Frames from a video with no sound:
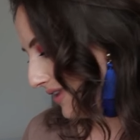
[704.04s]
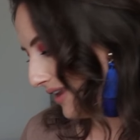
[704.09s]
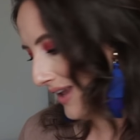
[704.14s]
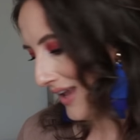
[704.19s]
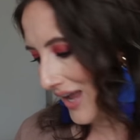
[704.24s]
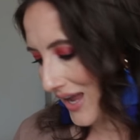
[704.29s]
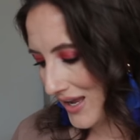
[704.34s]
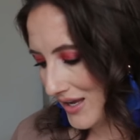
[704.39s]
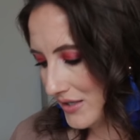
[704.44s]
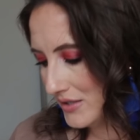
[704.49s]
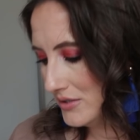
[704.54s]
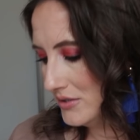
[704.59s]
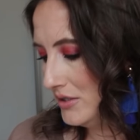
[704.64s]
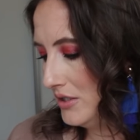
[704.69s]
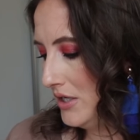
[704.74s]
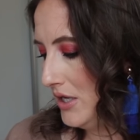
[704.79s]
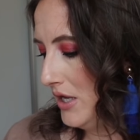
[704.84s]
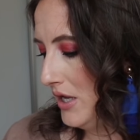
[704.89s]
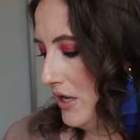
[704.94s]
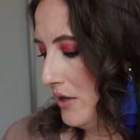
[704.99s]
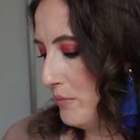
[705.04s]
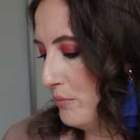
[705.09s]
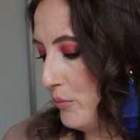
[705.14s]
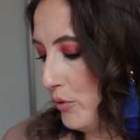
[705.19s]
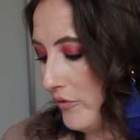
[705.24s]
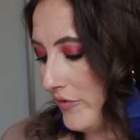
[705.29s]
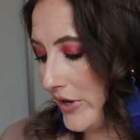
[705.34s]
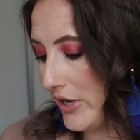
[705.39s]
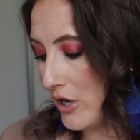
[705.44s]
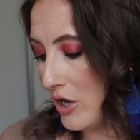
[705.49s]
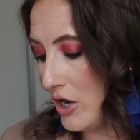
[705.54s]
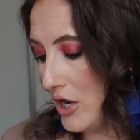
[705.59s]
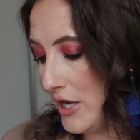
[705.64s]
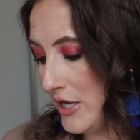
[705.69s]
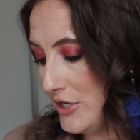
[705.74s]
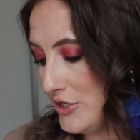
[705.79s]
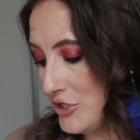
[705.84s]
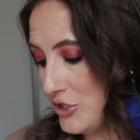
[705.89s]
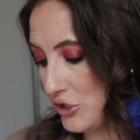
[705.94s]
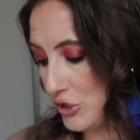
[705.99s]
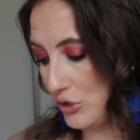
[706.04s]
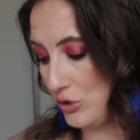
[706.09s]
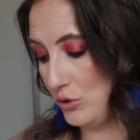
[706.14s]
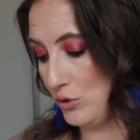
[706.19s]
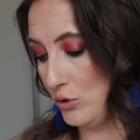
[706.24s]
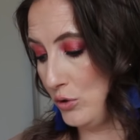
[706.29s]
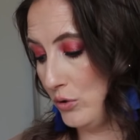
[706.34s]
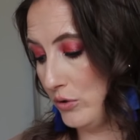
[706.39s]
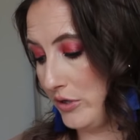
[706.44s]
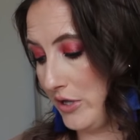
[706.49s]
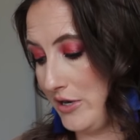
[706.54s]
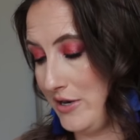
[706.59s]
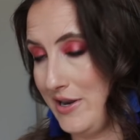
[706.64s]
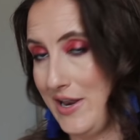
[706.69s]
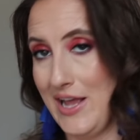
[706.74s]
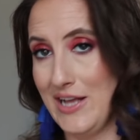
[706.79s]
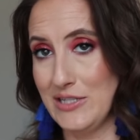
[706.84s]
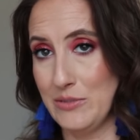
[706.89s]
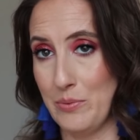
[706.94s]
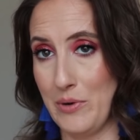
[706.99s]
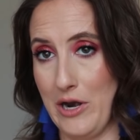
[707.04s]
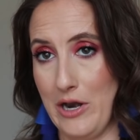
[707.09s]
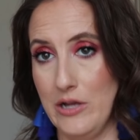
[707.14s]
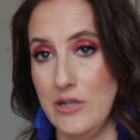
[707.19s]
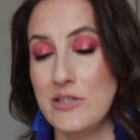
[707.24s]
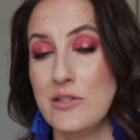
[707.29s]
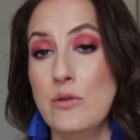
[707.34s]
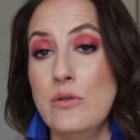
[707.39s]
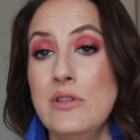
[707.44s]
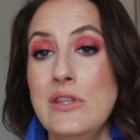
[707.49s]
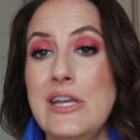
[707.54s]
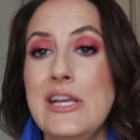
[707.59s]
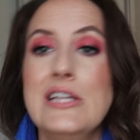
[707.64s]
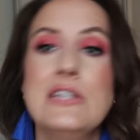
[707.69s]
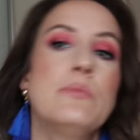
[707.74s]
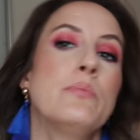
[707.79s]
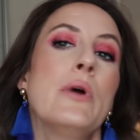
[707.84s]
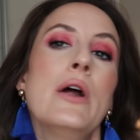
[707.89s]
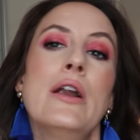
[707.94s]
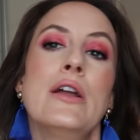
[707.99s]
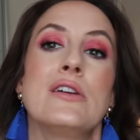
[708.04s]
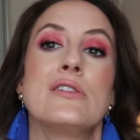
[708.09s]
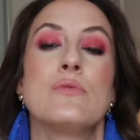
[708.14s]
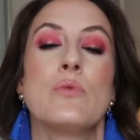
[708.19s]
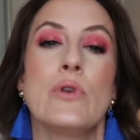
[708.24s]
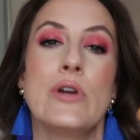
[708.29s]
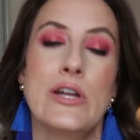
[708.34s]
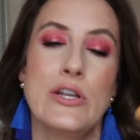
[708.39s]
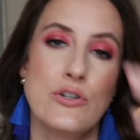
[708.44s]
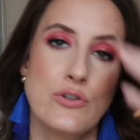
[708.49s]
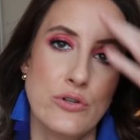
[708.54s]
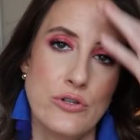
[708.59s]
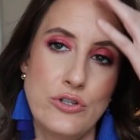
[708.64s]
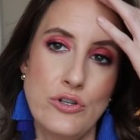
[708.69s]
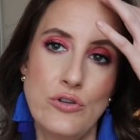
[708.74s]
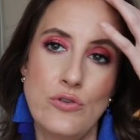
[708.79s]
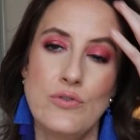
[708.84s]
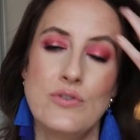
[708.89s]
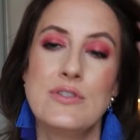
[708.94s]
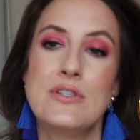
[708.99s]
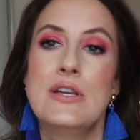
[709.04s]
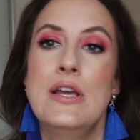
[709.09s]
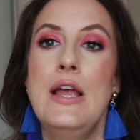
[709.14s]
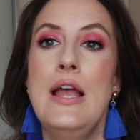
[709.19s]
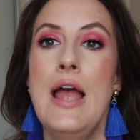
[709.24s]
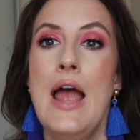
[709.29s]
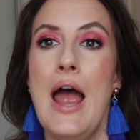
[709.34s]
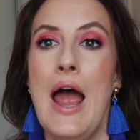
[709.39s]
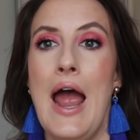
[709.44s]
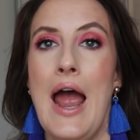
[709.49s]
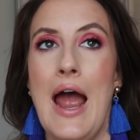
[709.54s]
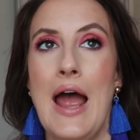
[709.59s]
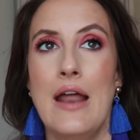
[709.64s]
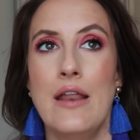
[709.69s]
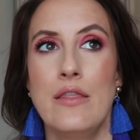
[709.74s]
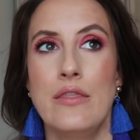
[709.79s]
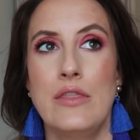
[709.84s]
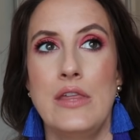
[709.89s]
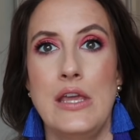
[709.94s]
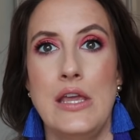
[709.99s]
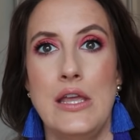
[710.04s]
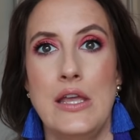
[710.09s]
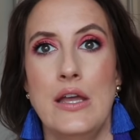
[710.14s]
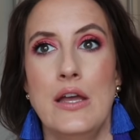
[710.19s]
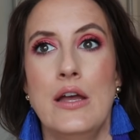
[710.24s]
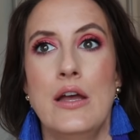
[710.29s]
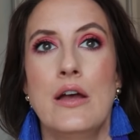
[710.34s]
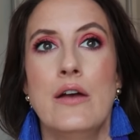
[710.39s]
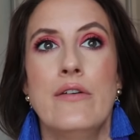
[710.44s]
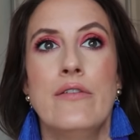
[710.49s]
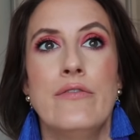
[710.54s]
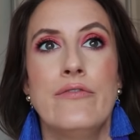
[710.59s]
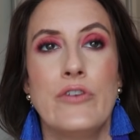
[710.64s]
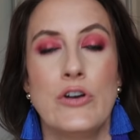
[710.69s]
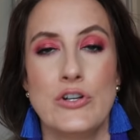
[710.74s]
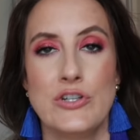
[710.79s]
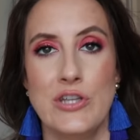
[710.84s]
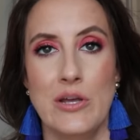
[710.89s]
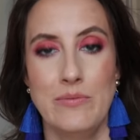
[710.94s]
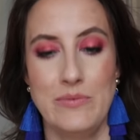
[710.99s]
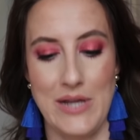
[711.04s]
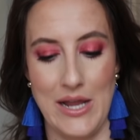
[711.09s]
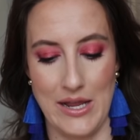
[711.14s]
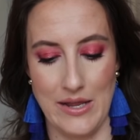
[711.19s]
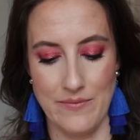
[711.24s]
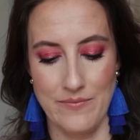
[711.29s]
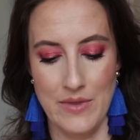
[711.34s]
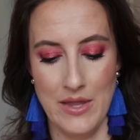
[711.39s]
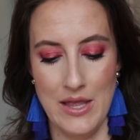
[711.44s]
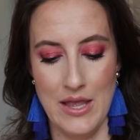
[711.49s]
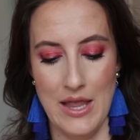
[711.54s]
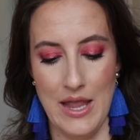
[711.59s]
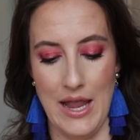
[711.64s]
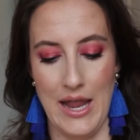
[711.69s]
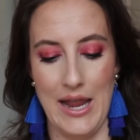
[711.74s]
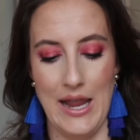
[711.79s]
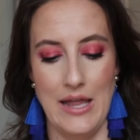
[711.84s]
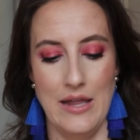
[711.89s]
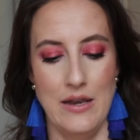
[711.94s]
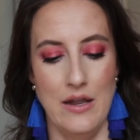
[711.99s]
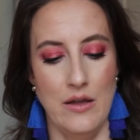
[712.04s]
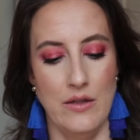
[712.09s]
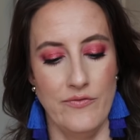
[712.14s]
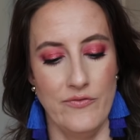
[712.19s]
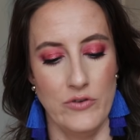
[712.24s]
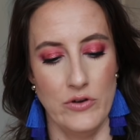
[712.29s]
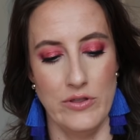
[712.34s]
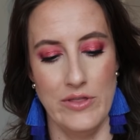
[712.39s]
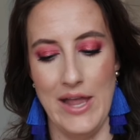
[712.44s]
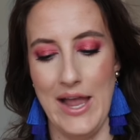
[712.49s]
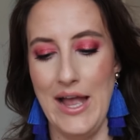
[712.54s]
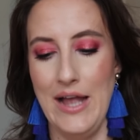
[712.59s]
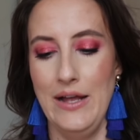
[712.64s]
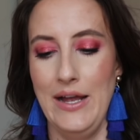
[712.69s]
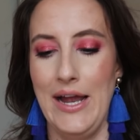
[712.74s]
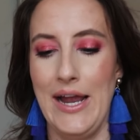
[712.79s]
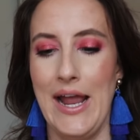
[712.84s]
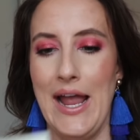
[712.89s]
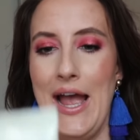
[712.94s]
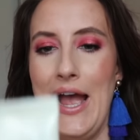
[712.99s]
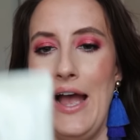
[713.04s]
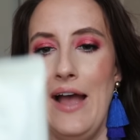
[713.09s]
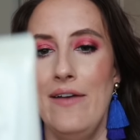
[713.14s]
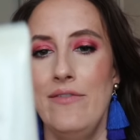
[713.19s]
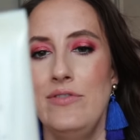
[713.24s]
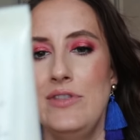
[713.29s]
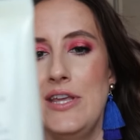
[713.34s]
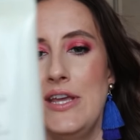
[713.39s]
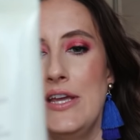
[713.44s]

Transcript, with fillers: yeah. Moving on to the next product. So these products were introduced at the first update. And for that, I have